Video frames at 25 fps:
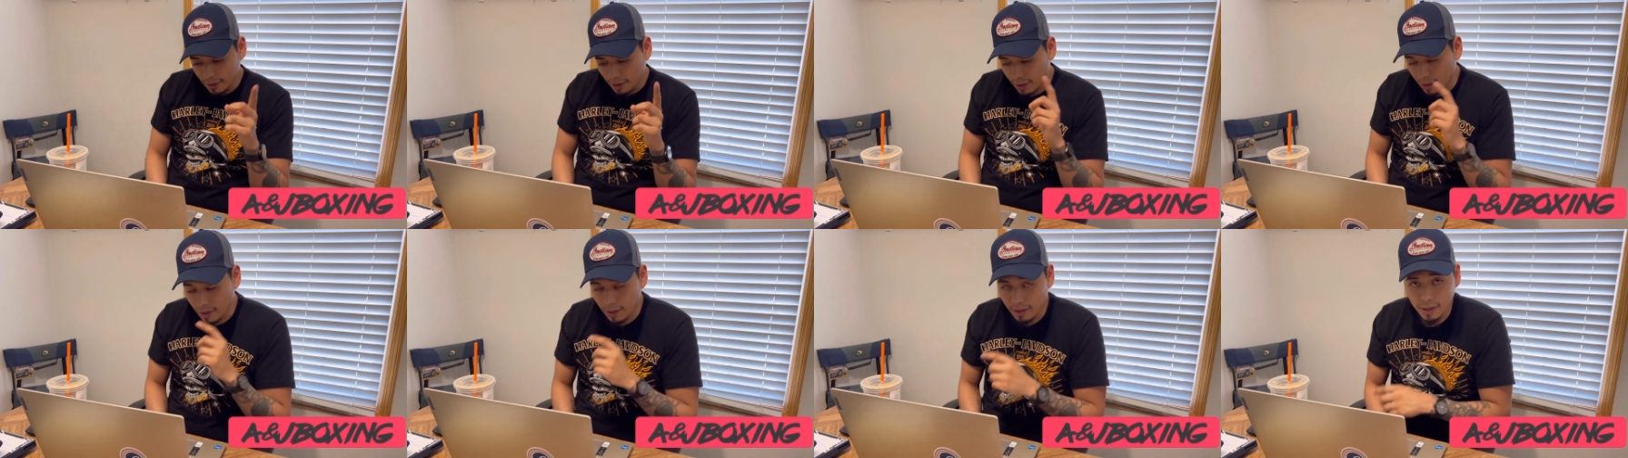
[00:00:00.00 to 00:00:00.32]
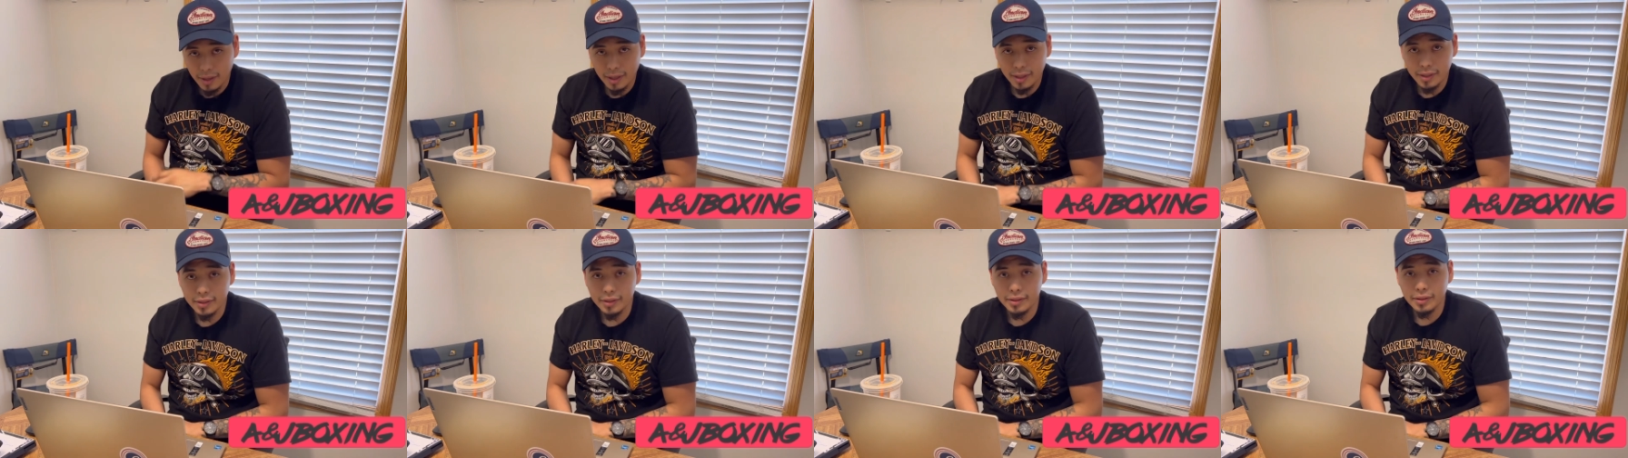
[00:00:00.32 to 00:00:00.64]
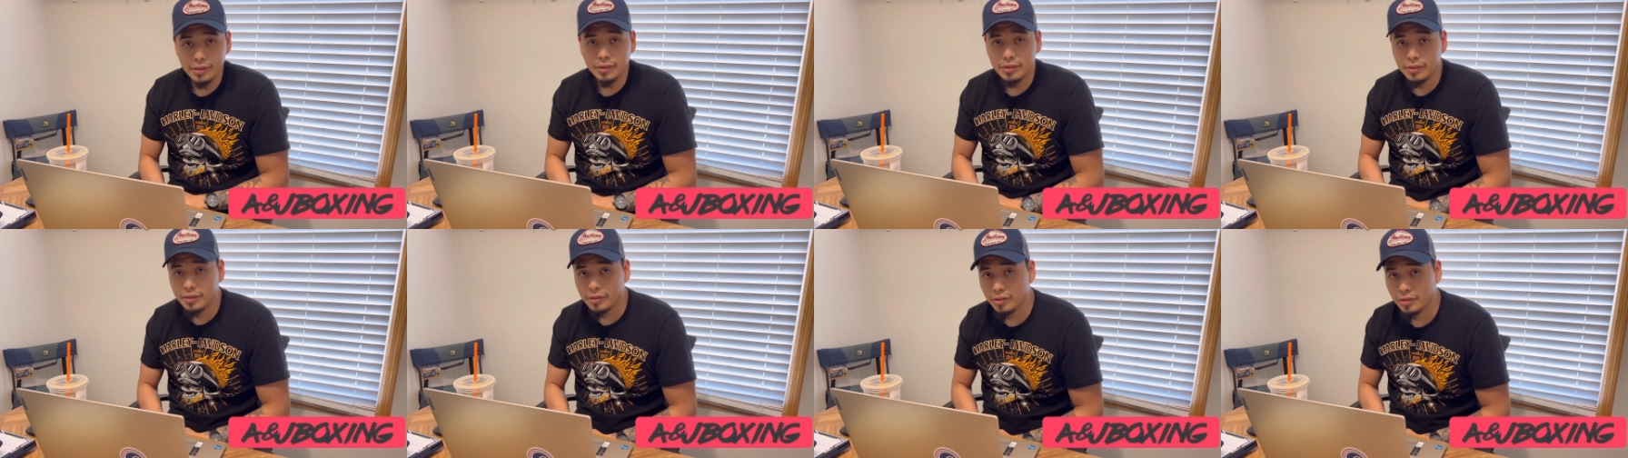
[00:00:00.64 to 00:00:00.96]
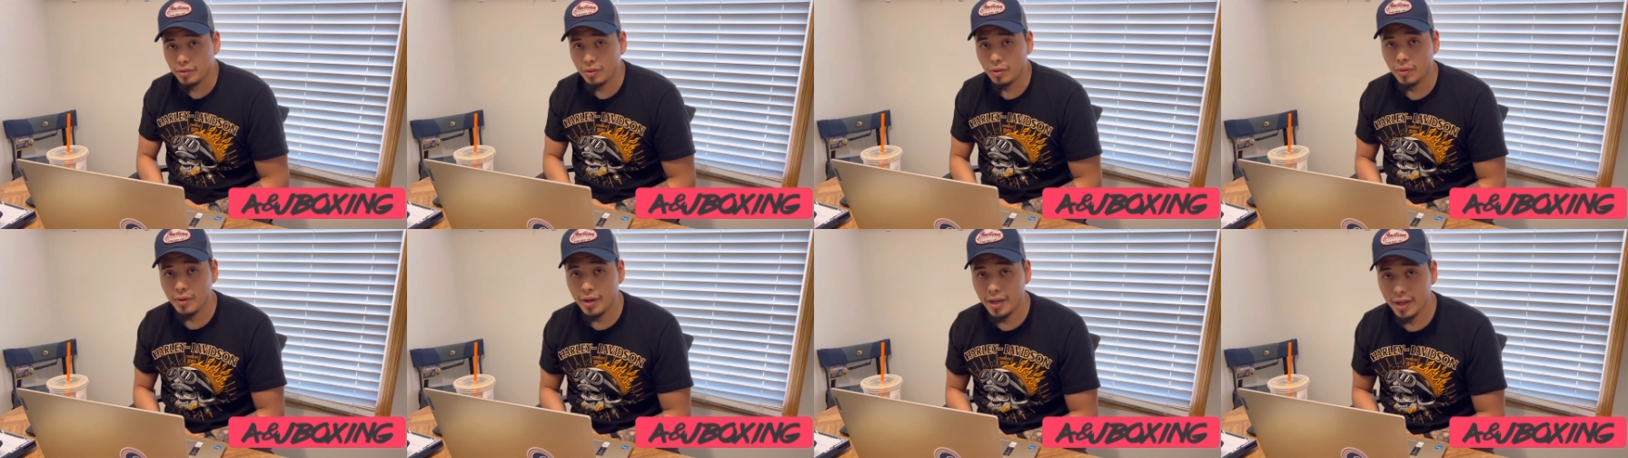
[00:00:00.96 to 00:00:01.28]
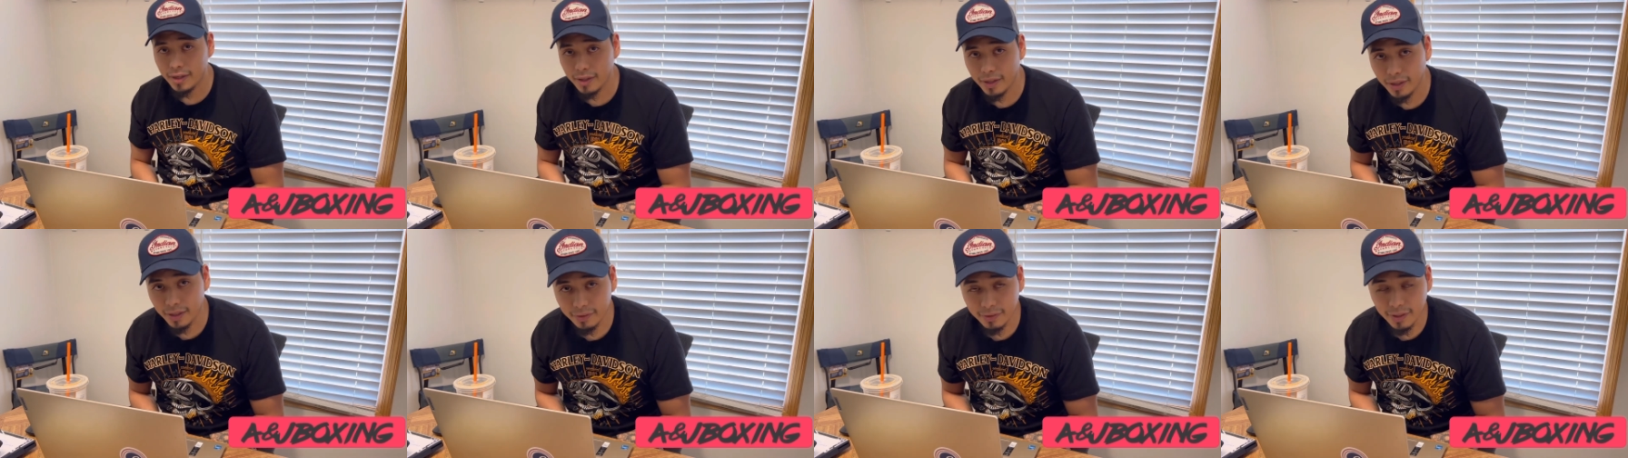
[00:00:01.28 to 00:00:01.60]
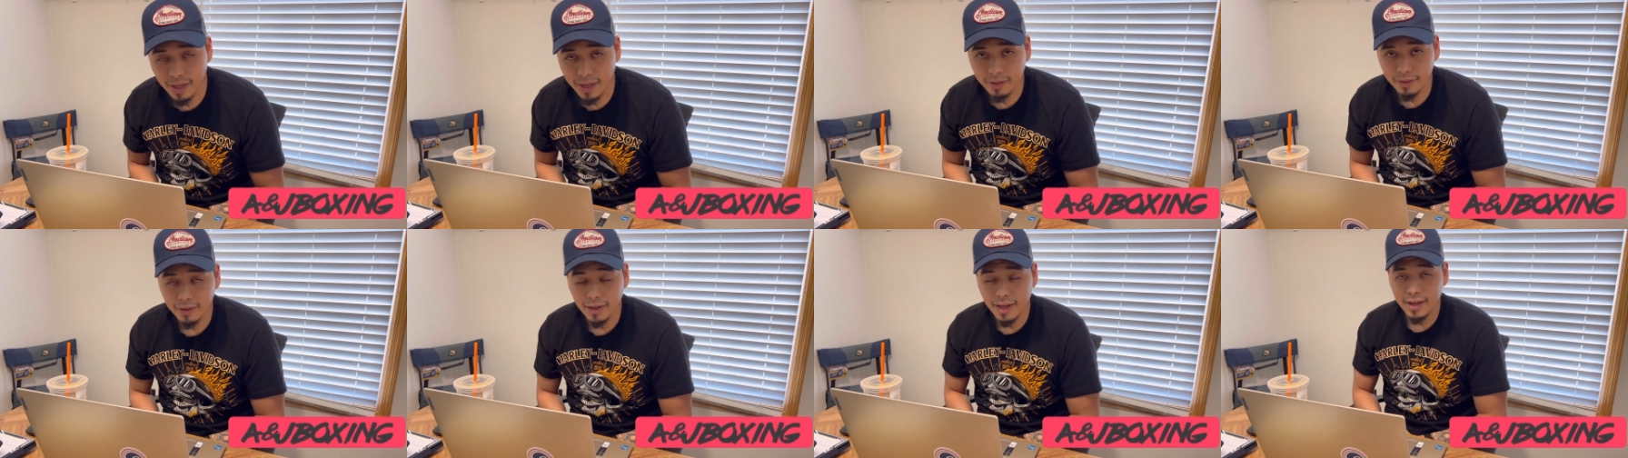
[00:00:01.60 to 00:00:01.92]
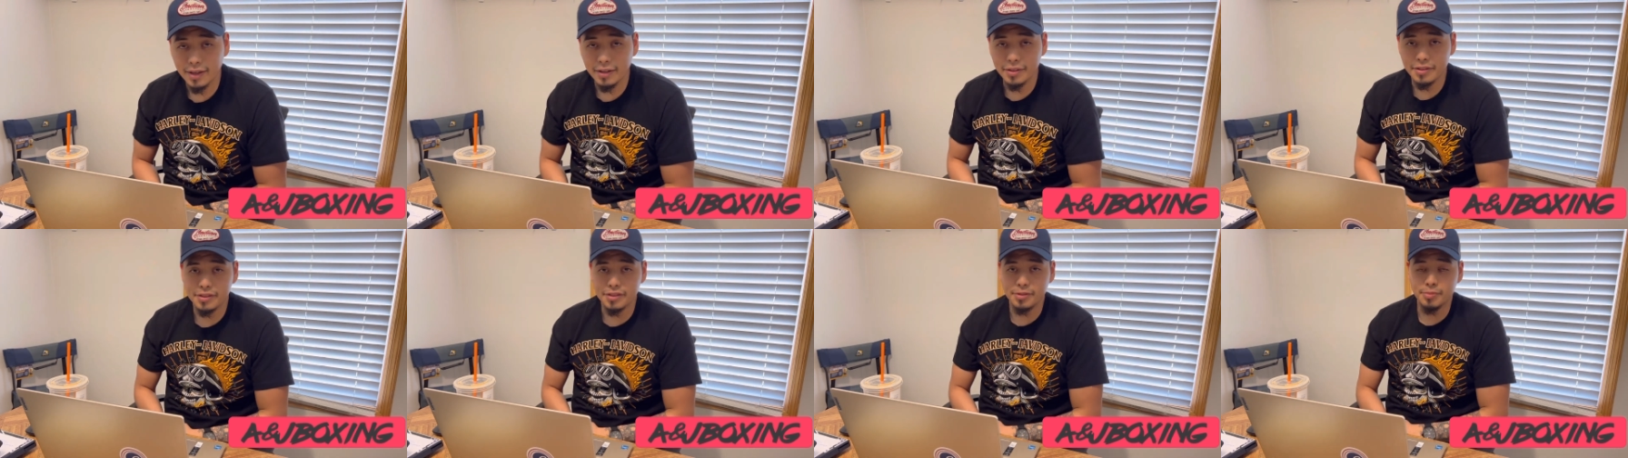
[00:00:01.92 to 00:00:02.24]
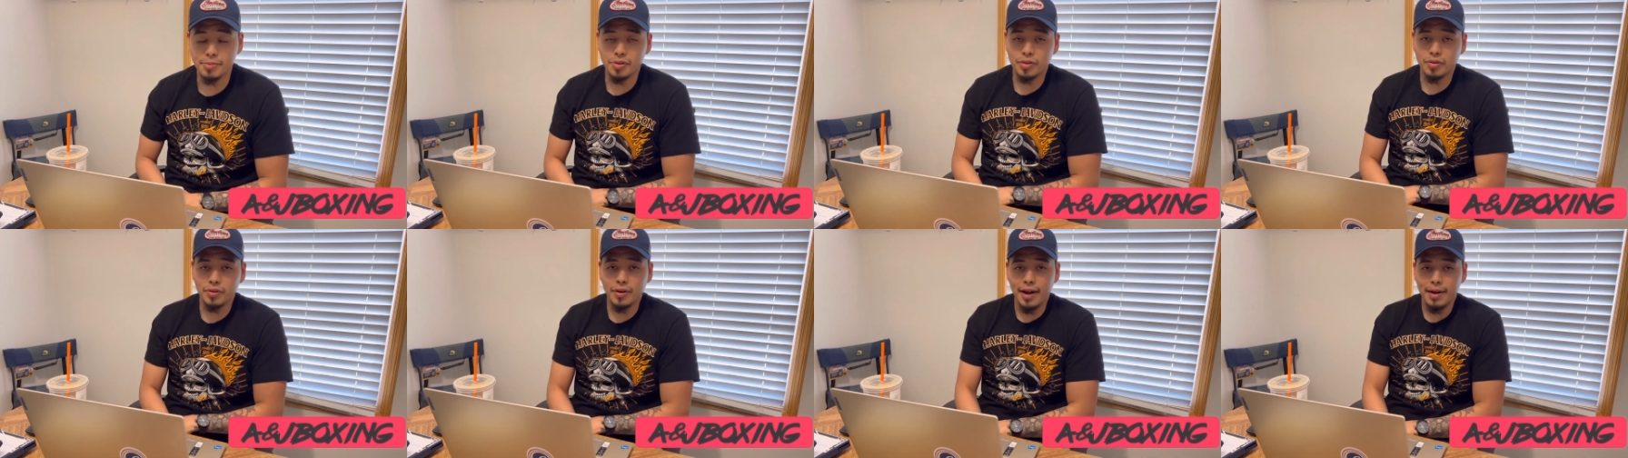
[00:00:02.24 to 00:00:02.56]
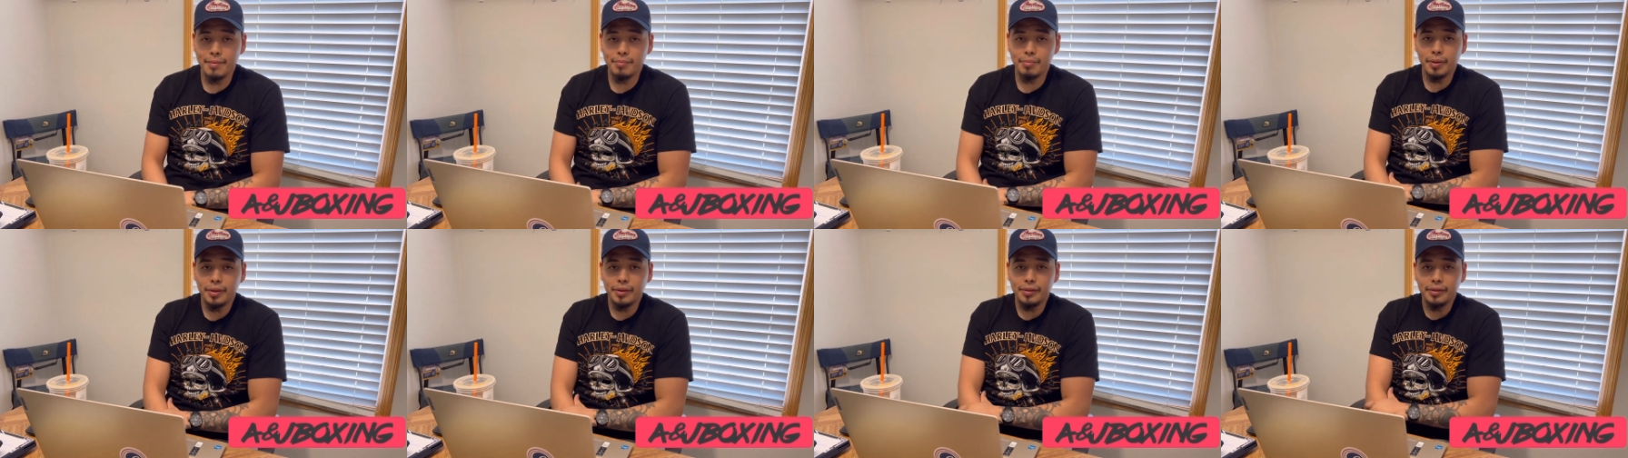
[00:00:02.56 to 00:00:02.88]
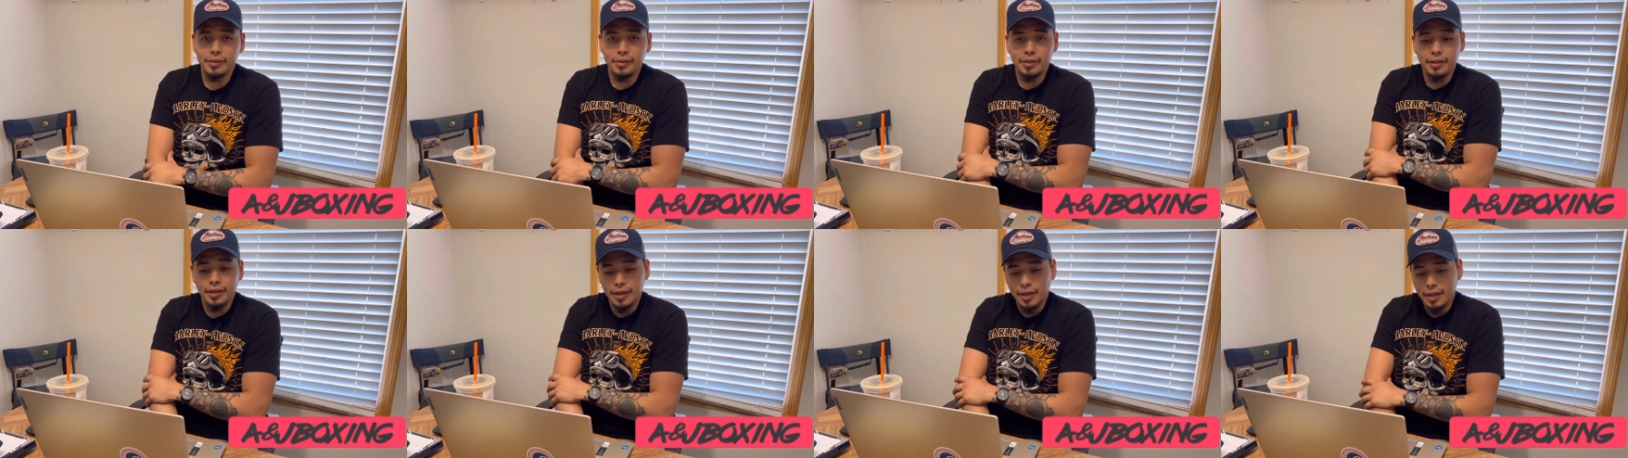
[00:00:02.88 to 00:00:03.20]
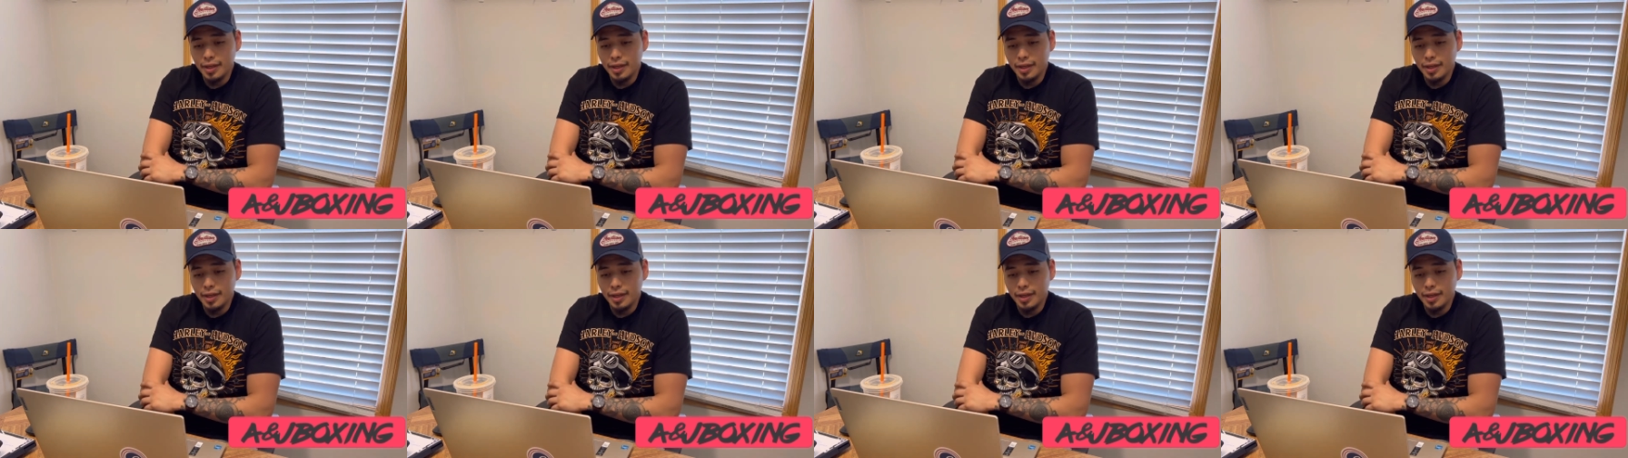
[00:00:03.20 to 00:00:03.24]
All right? Go ahead and hit that like and subscribe button.